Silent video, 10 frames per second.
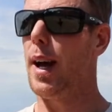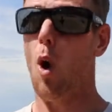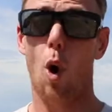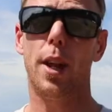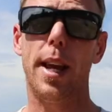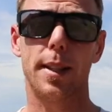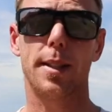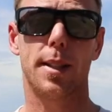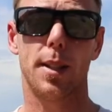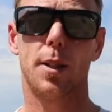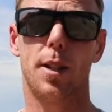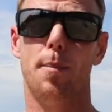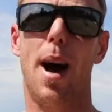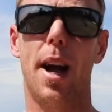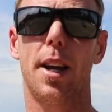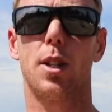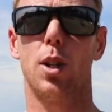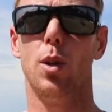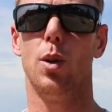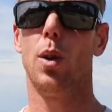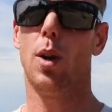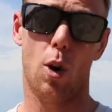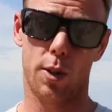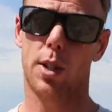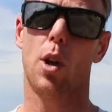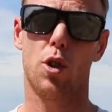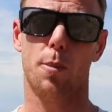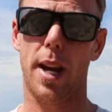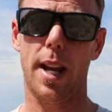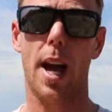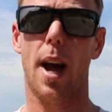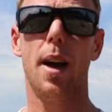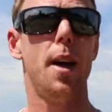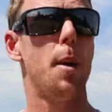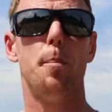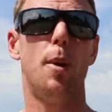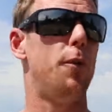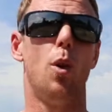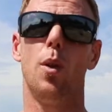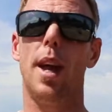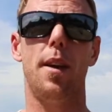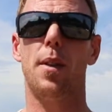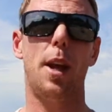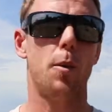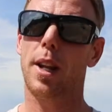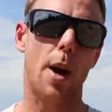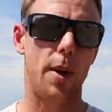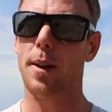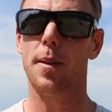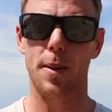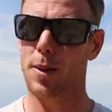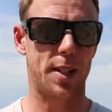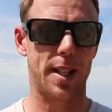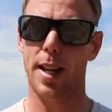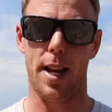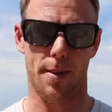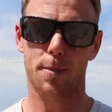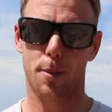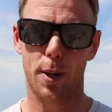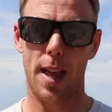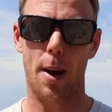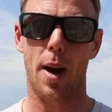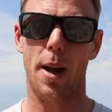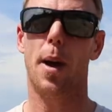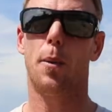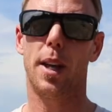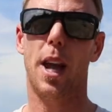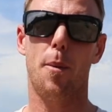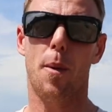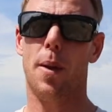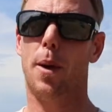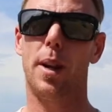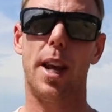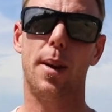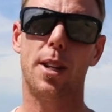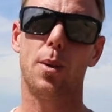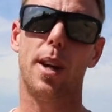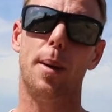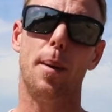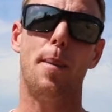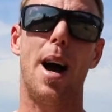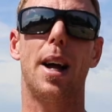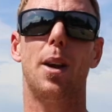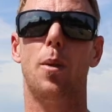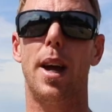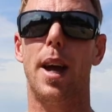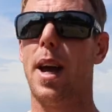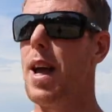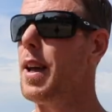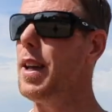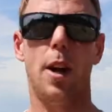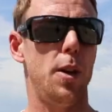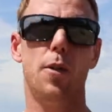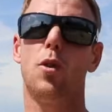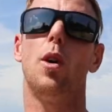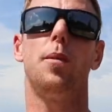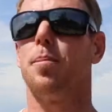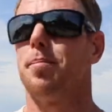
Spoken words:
audience to market to on social media before they don't want to go in just clean. Put it that way. They want to go into a market where you've got